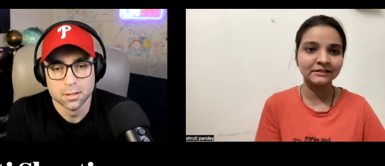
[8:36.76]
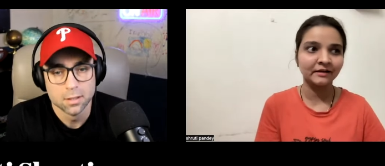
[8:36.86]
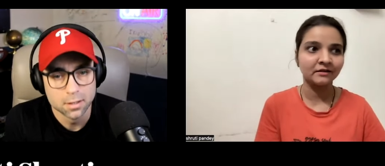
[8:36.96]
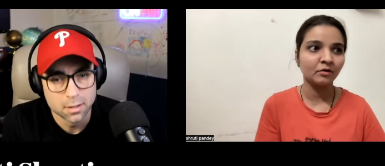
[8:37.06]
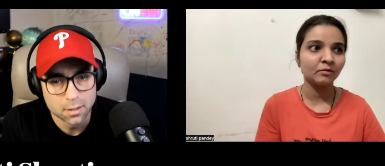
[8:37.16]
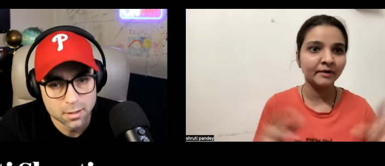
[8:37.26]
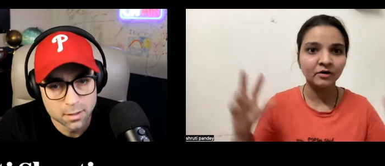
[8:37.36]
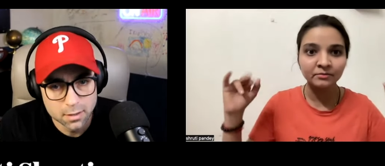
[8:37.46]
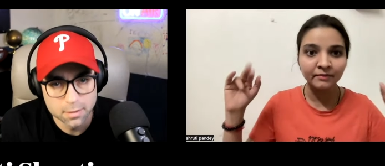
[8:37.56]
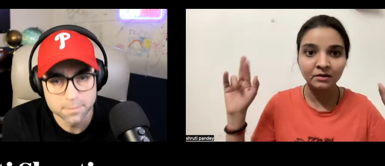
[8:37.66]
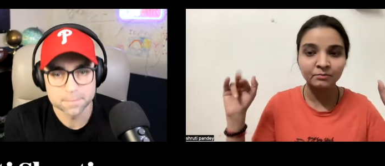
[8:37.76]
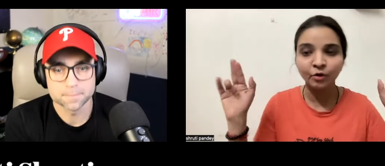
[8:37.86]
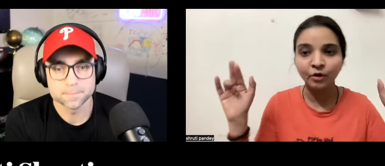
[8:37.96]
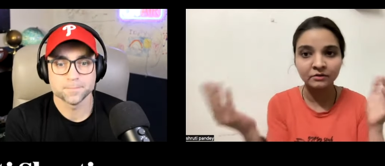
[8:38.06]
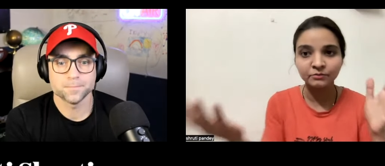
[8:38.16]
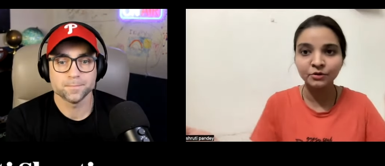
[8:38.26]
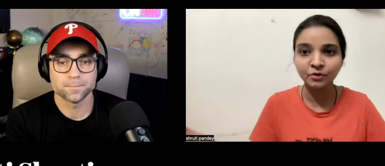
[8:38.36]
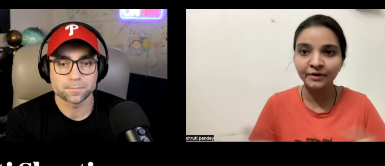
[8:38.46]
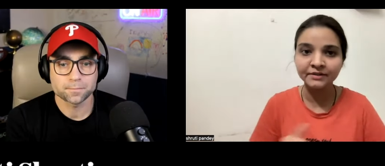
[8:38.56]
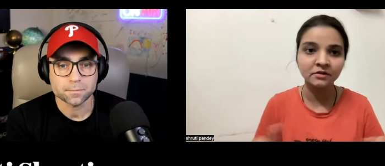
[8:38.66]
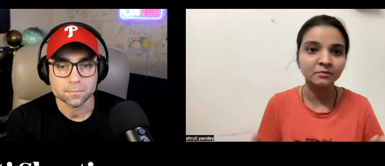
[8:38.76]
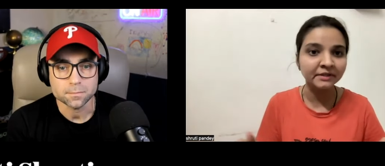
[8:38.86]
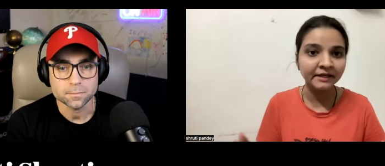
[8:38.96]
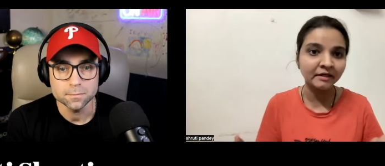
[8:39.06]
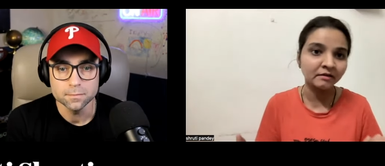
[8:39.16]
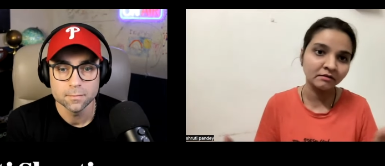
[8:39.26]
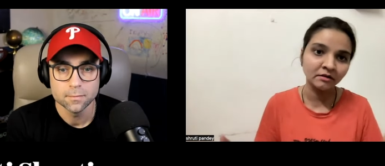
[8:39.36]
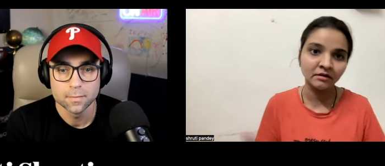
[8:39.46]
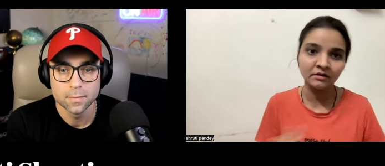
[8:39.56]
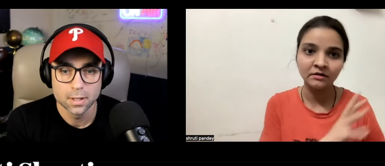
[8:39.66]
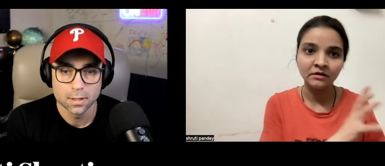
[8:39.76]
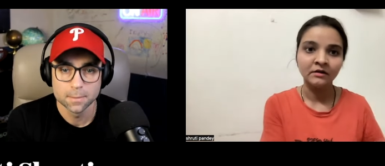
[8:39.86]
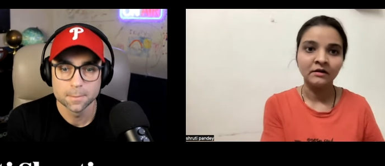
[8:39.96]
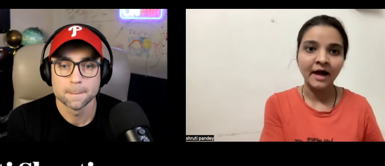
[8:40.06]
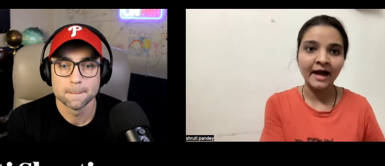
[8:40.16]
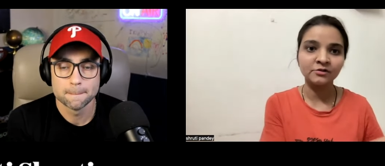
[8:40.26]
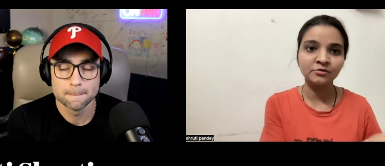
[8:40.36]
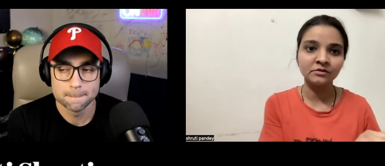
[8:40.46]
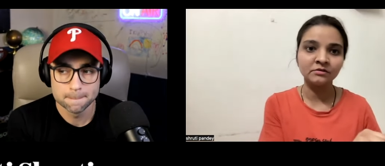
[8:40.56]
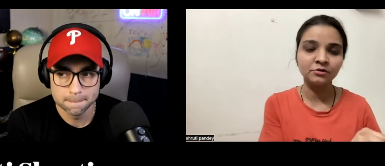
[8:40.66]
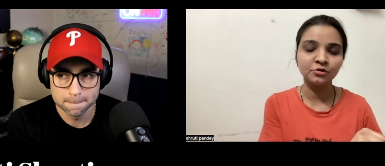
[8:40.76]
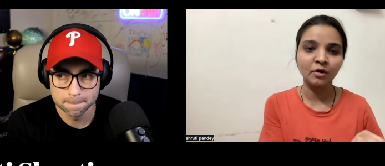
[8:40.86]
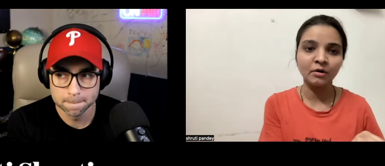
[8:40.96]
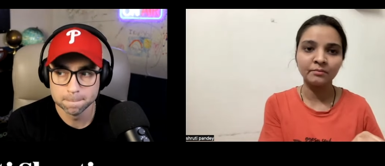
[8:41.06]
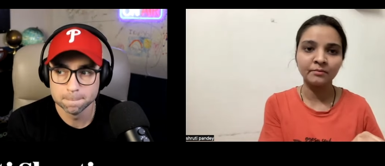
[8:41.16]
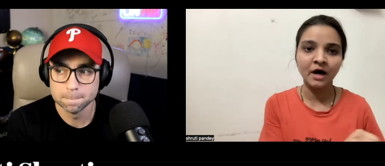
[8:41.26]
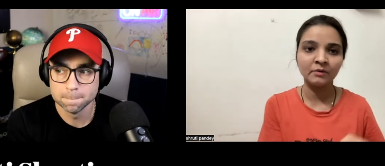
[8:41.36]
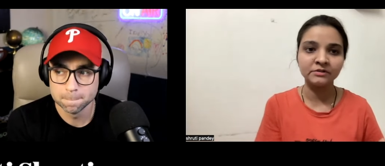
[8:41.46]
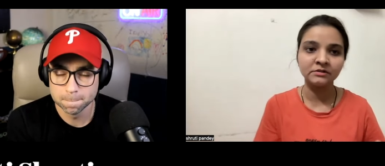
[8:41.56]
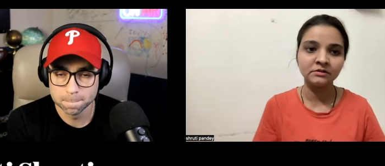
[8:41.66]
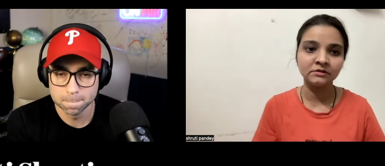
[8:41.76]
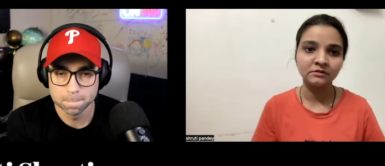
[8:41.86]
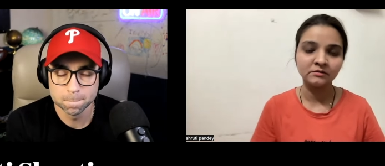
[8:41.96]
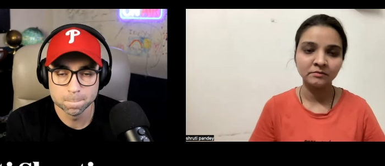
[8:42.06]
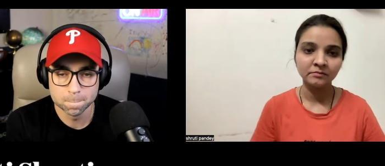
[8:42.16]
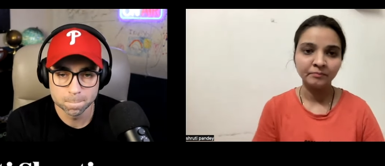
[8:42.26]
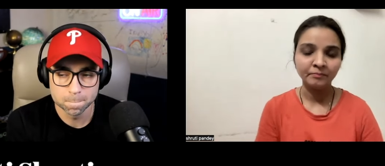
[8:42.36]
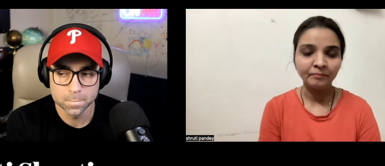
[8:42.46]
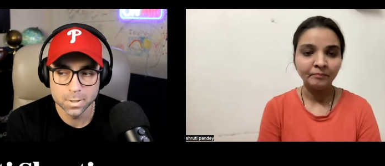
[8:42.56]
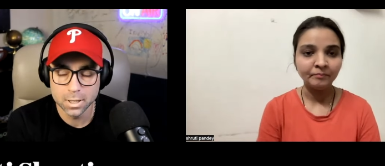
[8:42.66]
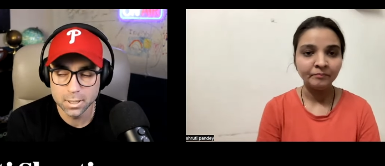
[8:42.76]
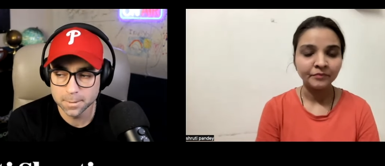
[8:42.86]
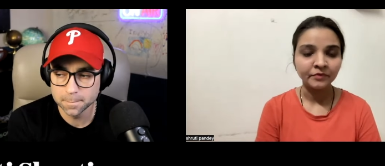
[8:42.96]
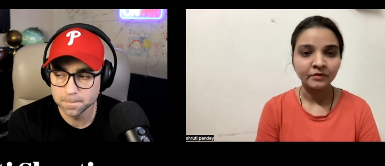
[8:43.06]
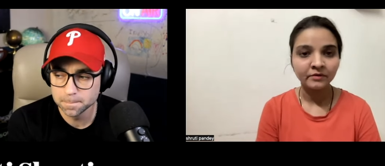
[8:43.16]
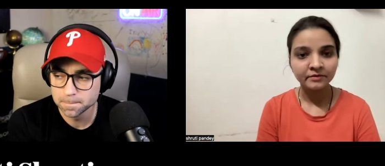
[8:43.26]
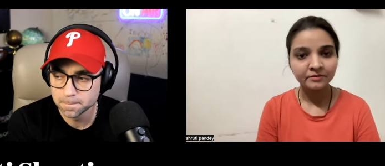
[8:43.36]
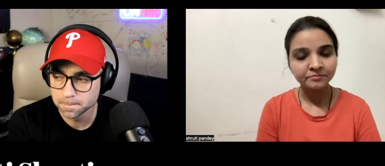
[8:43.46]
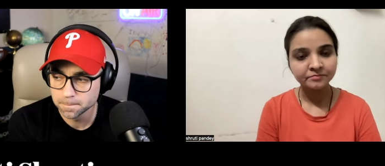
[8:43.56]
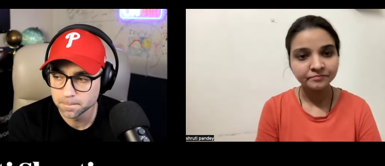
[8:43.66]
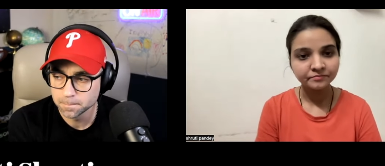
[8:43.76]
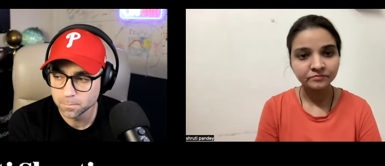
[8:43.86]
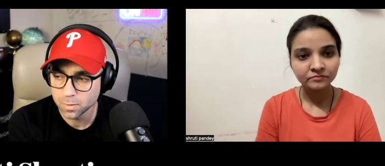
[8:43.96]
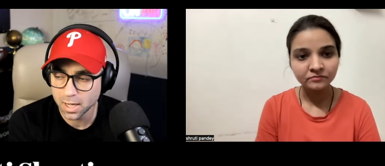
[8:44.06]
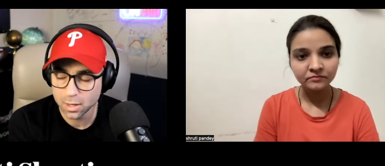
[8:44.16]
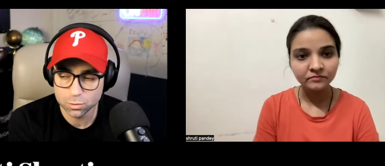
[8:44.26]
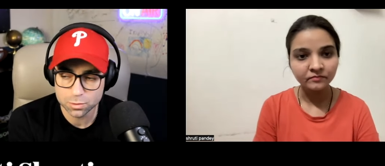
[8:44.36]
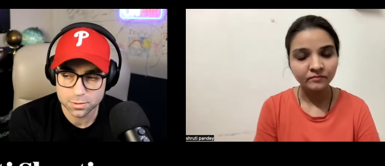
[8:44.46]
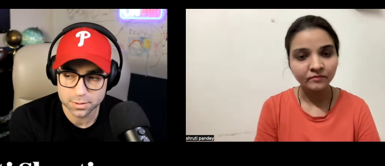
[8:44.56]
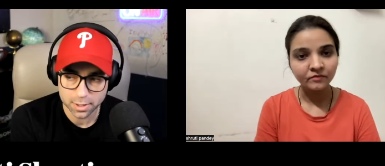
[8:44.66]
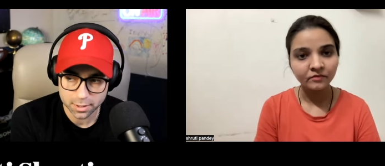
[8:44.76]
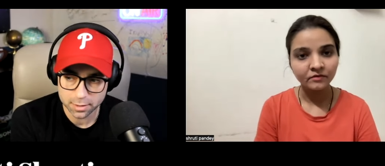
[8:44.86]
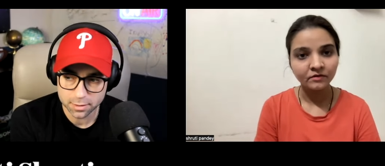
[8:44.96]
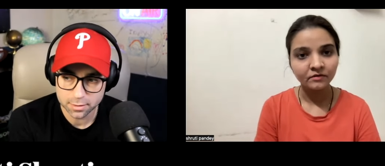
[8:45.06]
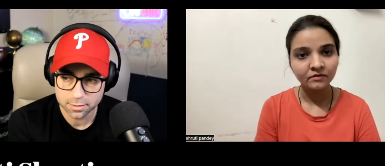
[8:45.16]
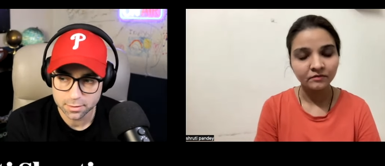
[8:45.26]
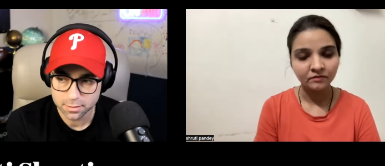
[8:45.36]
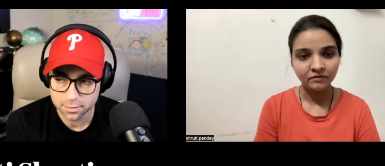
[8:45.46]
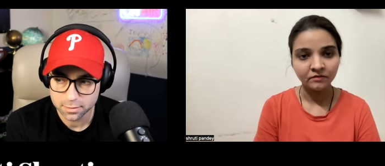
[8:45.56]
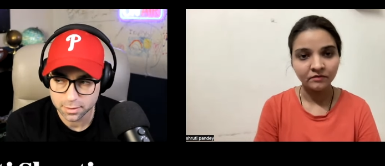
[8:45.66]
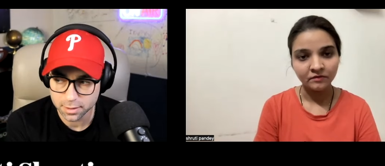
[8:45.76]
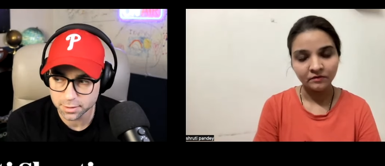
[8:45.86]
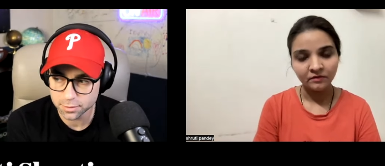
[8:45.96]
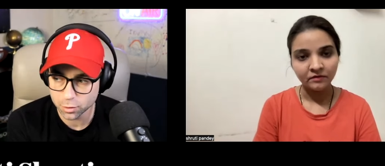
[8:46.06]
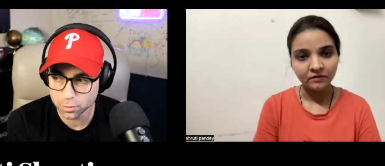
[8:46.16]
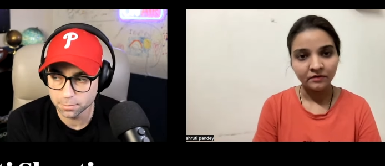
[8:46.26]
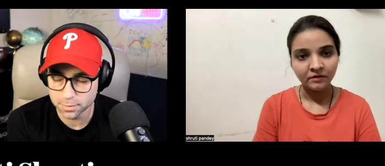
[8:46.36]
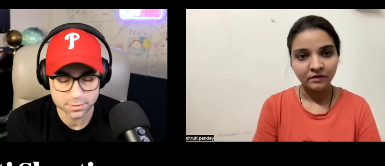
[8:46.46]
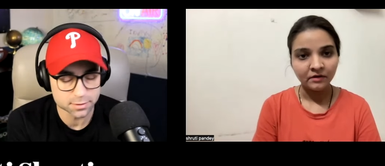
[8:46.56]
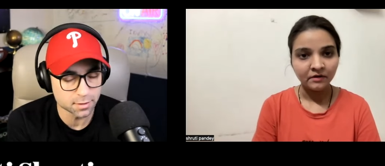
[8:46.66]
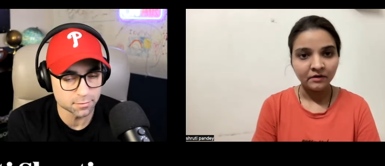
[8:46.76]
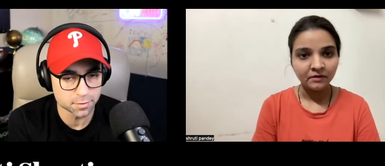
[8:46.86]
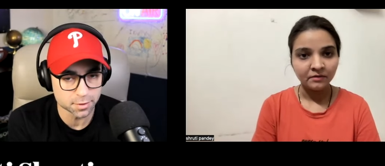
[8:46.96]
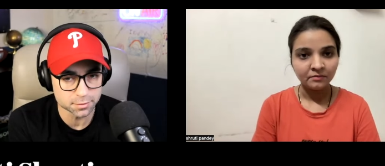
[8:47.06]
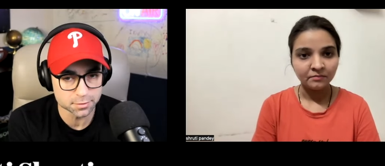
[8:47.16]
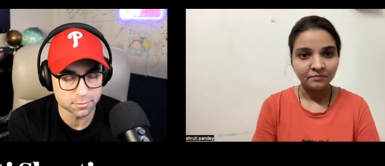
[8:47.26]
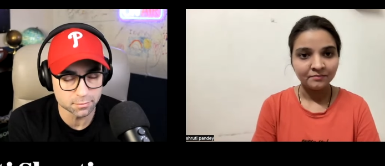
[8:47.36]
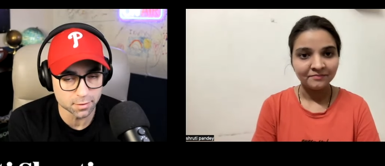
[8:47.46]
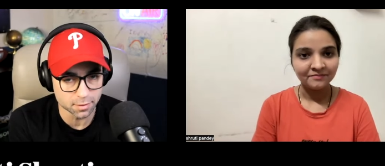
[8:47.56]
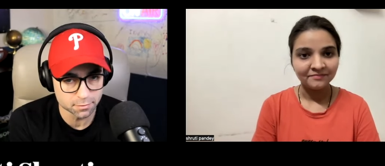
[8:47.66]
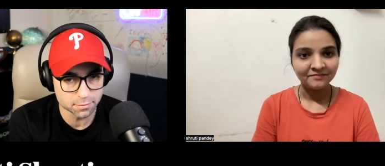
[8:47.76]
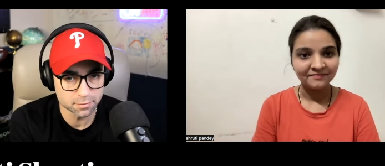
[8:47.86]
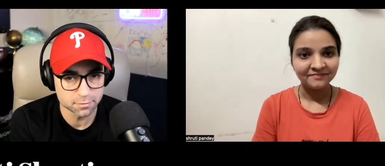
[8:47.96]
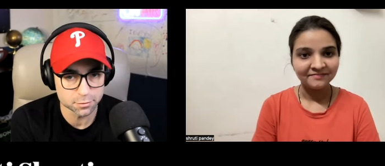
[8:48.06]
Speaker 1: it like a oh my god, my employer would know and terminate the actual job? How is it?
Speaker 2: Um, I will say that I don't miss that phase of life for